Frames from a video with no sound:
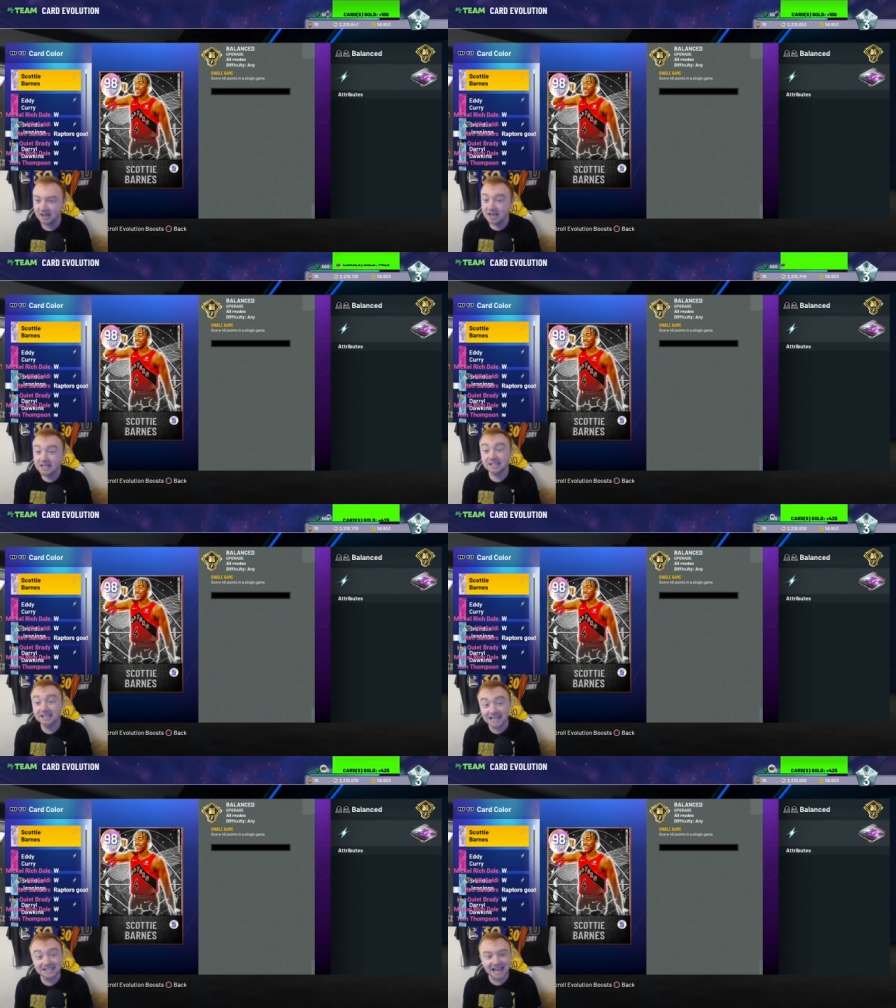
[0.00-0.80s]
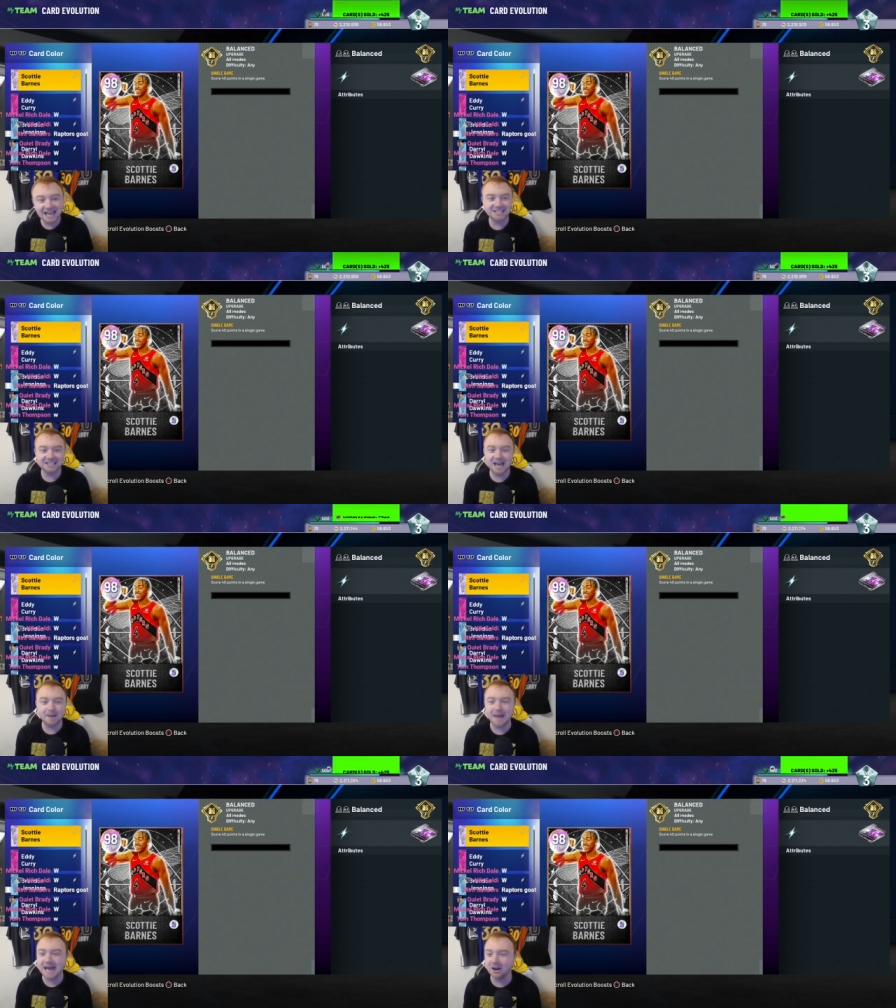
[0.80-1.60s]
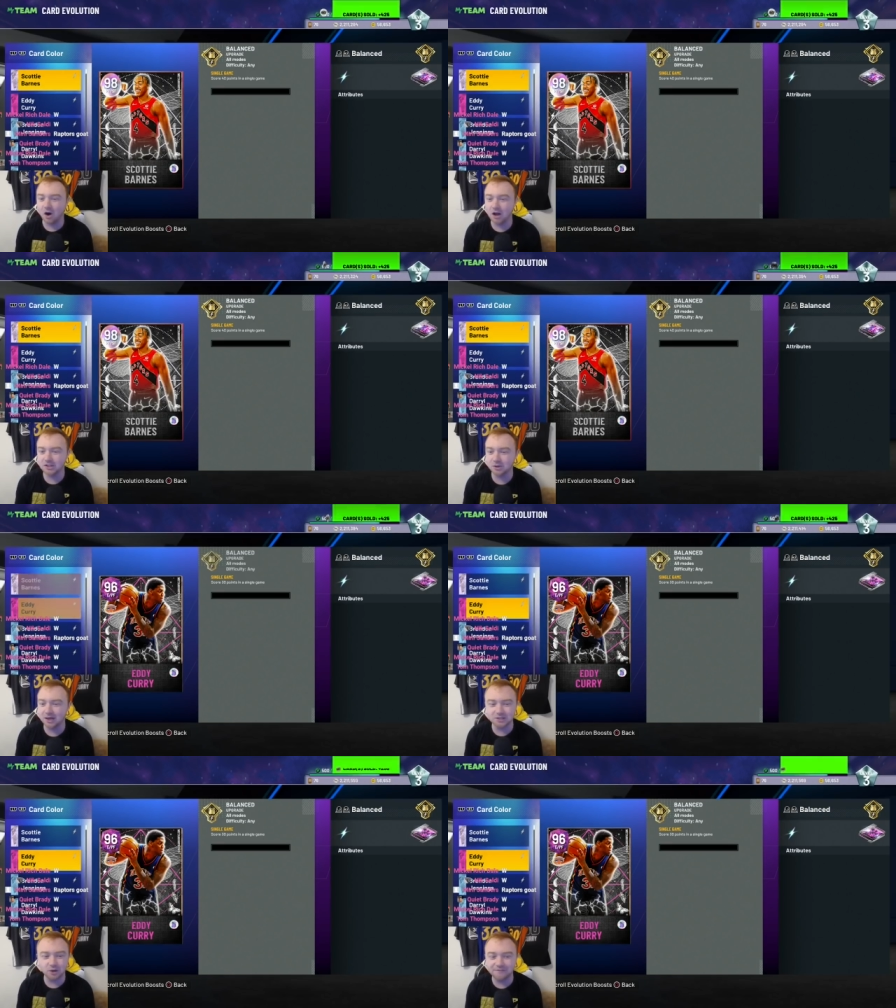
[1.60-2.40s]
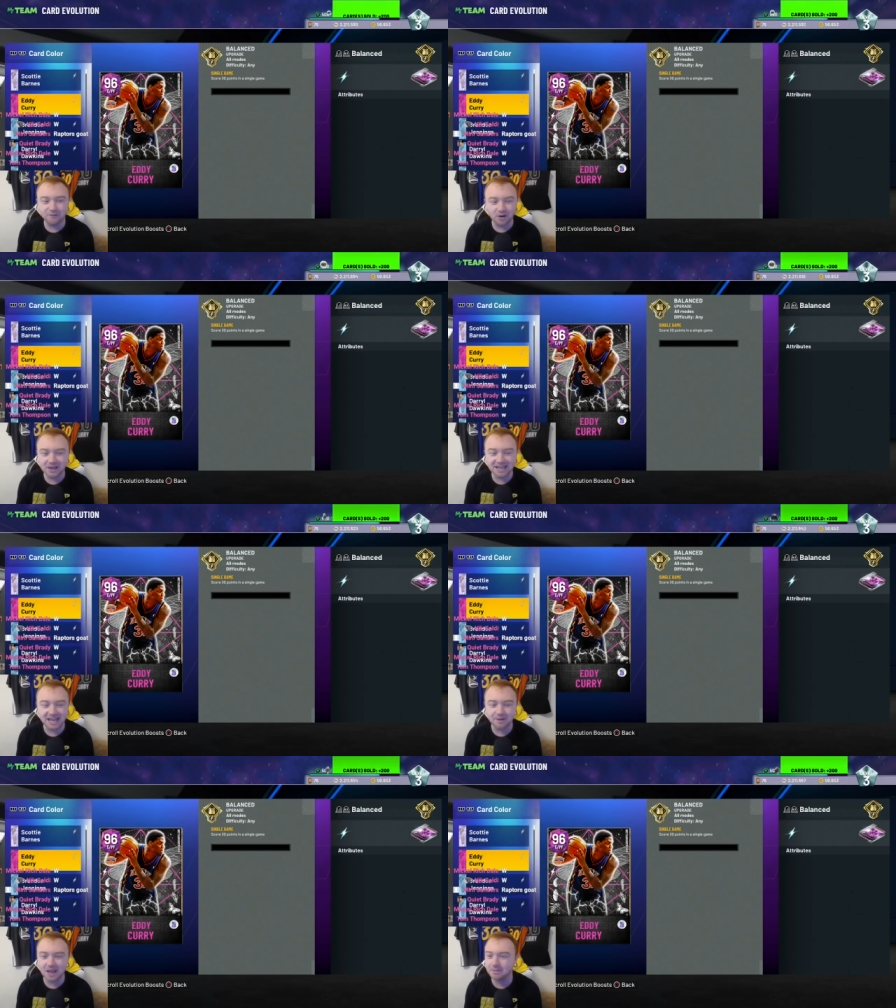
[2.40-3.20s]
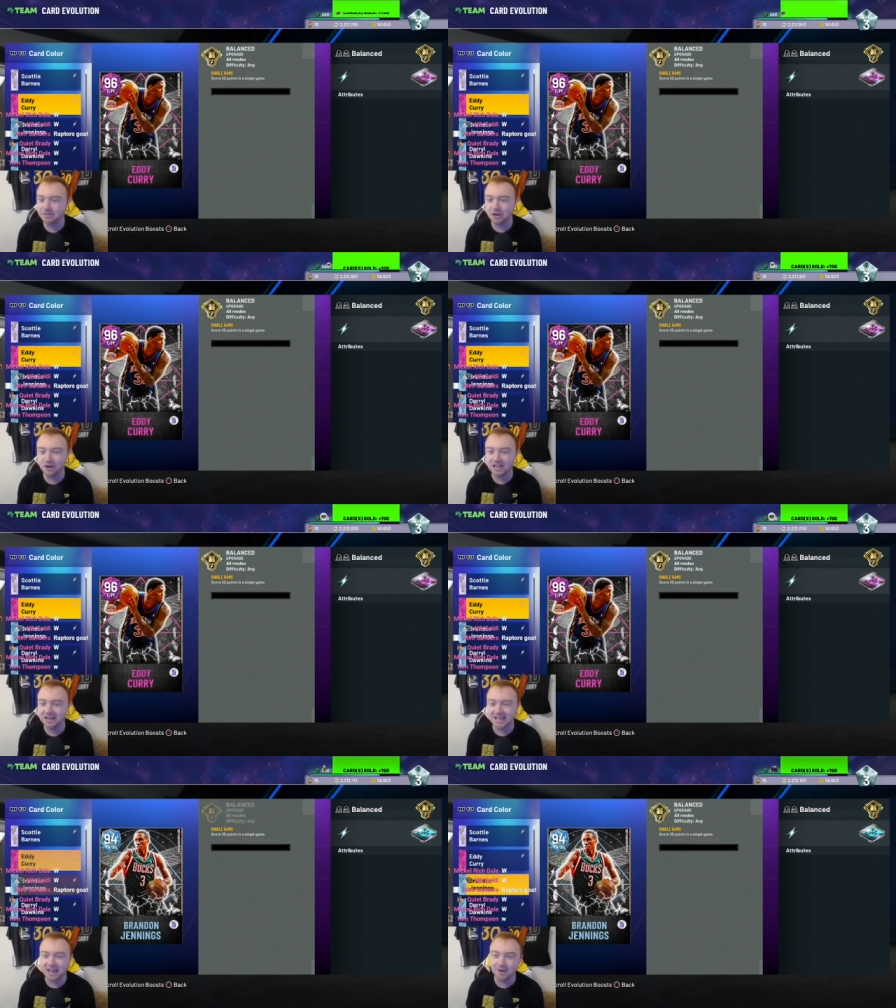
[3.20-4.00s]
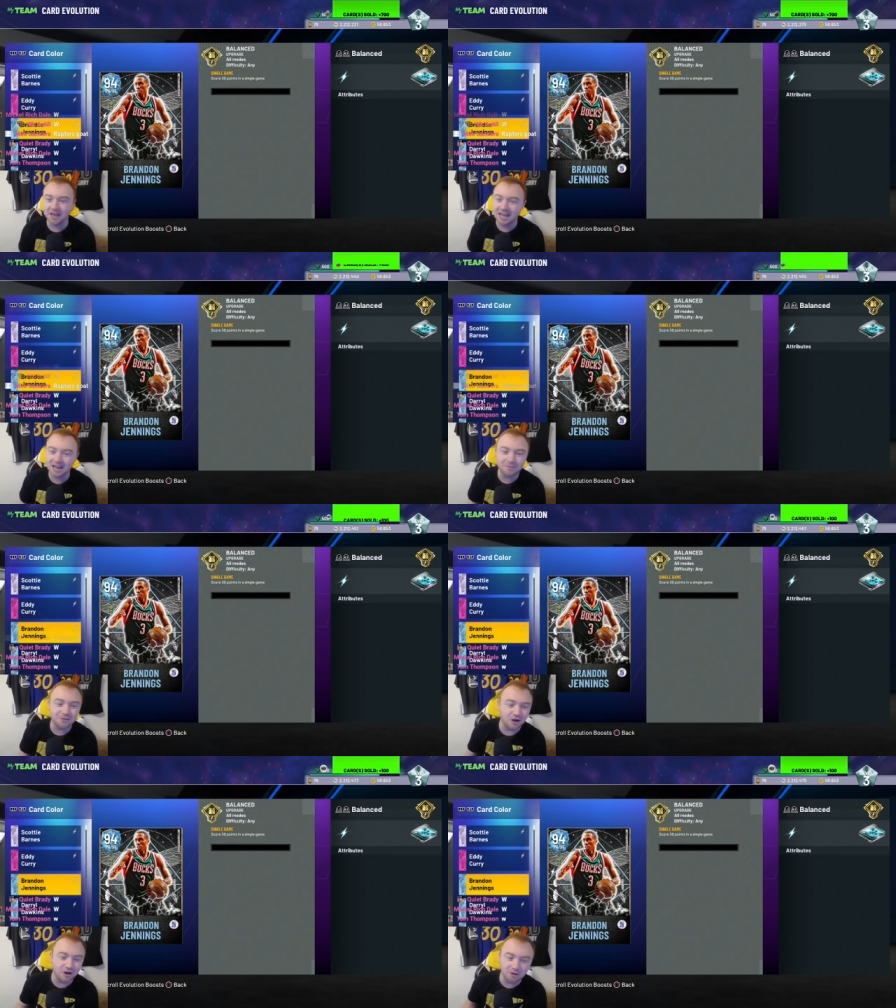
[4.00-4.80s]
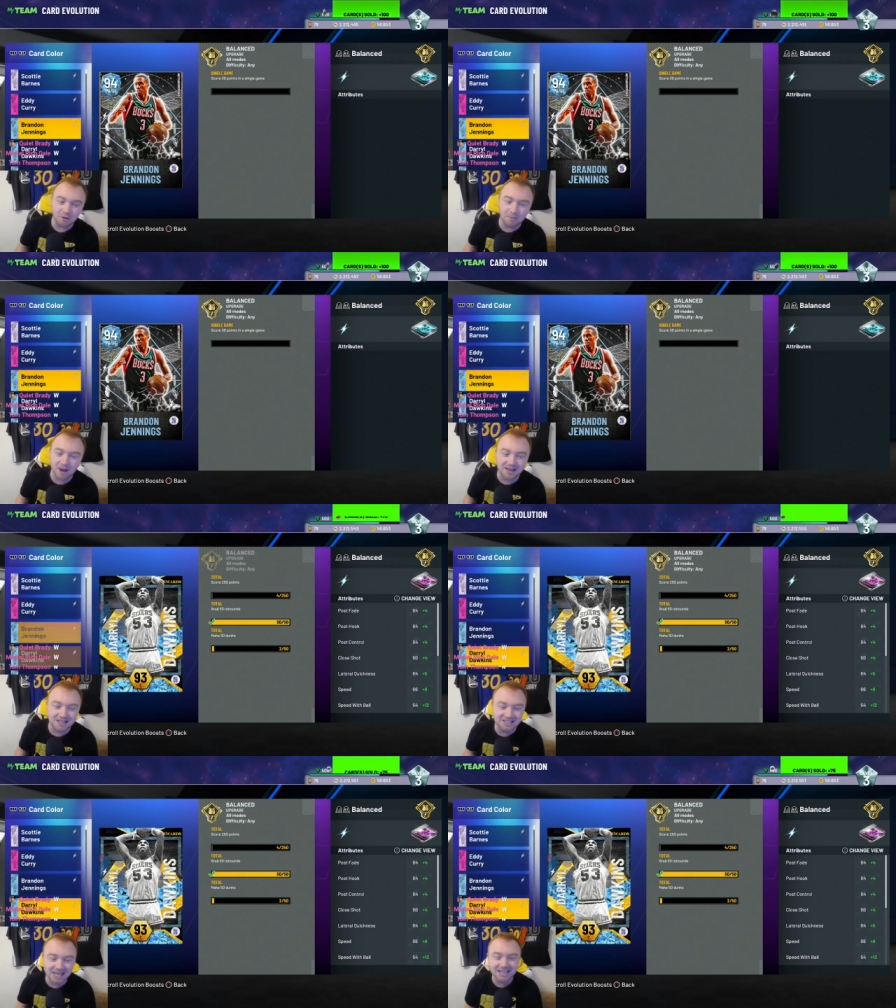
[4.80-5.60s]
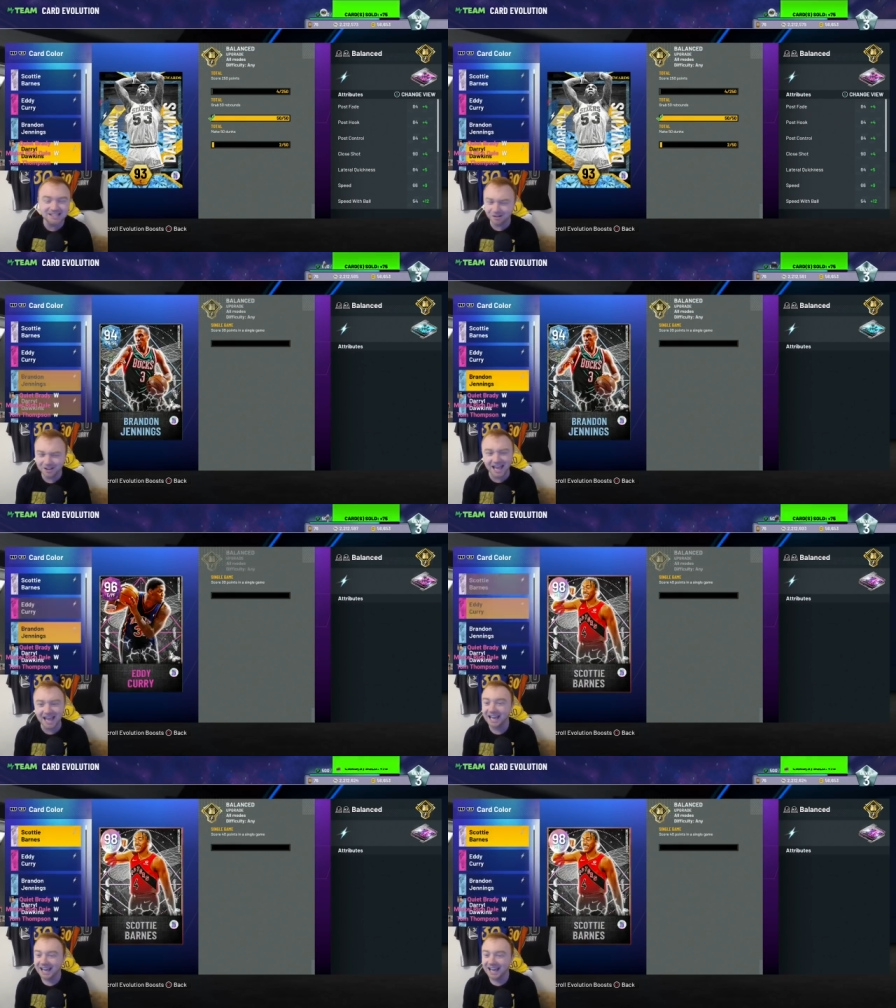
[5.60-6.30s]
So that's actually not bad at all. So you got to score forty in the game with him, thirty in the game with him, thirty with Brandon Jennings. Okay.